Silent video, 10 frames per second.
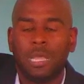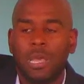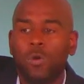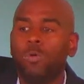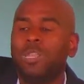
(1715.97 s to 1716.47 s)

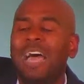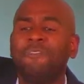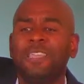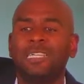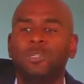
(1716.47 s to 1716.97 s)
who
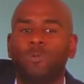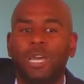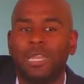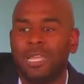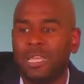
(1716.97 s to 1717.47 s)
left us
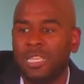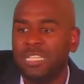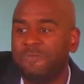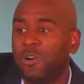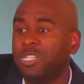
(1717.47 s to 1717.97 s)
with
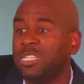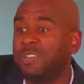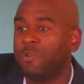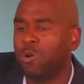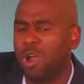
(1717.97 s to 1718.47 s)
these verses
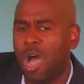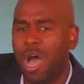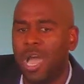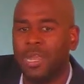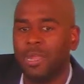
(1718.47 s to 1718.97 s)
of
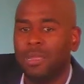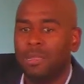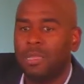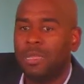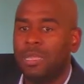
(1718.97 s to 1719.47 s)
Quran.
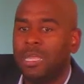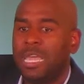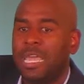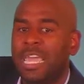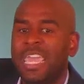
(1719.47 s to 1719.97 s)

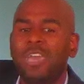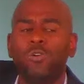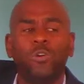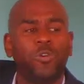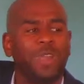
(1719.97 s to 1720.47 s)
He
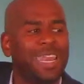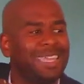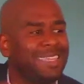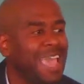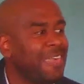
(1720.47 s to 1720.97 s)
who
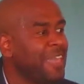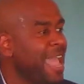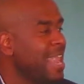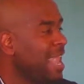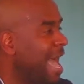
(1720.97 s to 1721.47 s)
created death
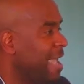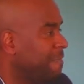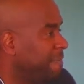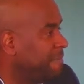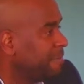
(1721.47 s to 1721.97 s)
and
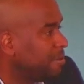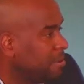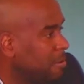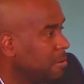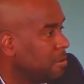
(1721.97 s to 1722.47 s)
life,
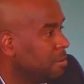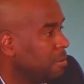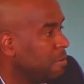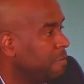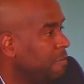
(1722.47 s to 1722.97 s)

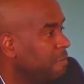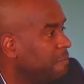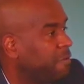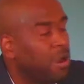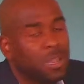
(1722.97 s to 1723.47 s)

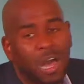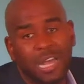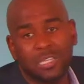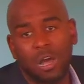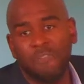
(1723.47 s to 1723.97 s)
for Allah
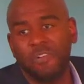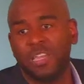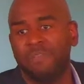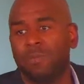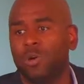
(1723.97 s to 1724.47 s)
is all
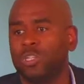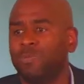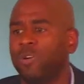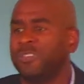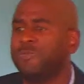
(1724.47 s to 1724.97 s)
forgiving, most
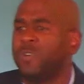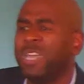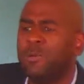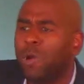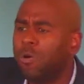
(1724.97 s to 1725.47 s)
merciful.
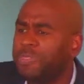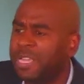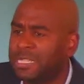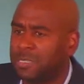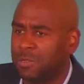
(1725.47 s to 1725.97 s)
He wrote
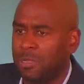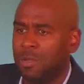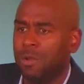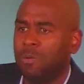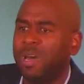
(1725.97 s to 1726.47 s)
this,
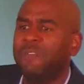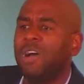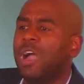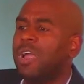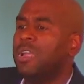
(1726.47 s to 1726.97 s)
one of
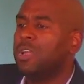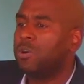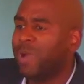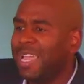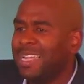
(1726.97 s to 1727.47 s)
our
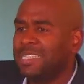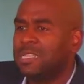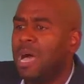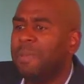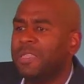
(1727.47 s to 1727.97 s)
great
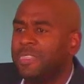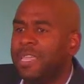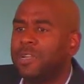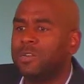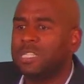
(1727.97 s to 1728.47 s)
Islamic
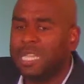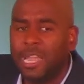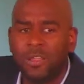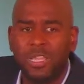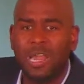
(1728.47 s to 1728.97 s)
thinkers
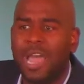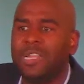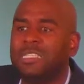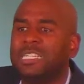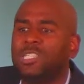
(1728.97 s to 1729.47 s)
here in the
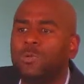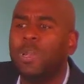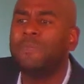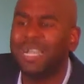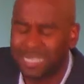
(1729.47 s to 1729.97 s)
United States. So, what
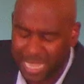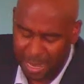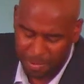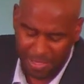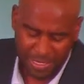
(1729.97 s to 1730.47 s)
am I
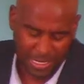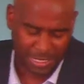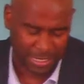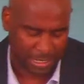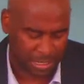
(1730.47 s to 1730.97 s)
saying, brothers and
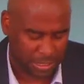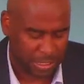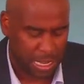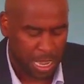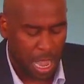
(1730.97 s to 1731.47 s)
sisters?
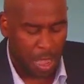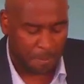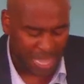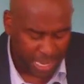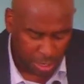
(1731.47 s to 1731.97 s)

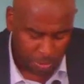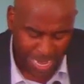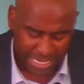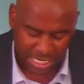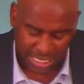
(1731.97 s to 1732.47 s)
Be
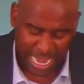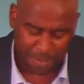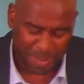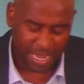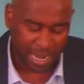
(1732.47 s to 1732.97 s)
courageous and
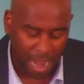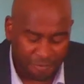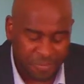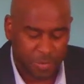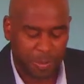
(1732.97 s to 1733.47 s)
be
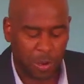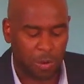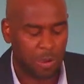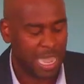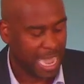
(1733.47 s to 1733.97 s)

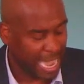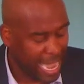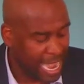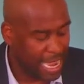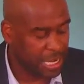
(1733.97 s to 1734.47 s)
comfortable
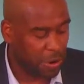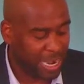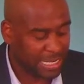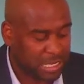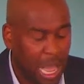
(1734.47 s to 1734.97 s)
and your
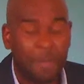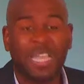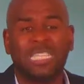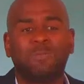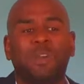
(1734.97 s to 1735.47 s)
Islamic
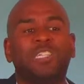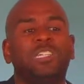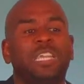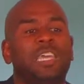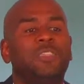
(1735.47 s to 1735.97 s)

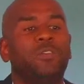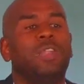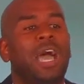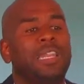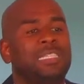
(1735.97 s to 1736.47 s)
expression in the
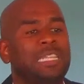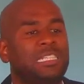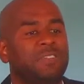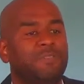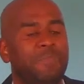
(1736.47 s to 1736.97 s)
United
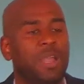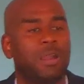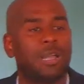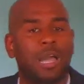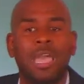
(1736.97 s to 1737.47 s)
States of
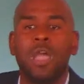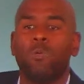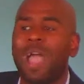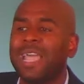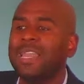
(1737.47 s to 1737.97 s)
America.
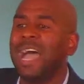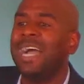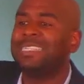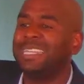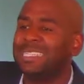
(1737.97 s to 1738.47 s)

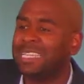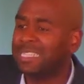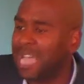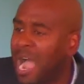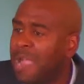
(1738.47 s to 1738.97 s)
Recognize it is a
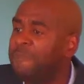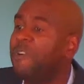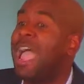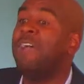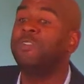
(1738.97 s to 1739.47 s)
time for
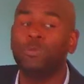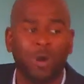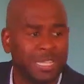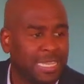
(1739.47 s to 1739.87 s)
everyone to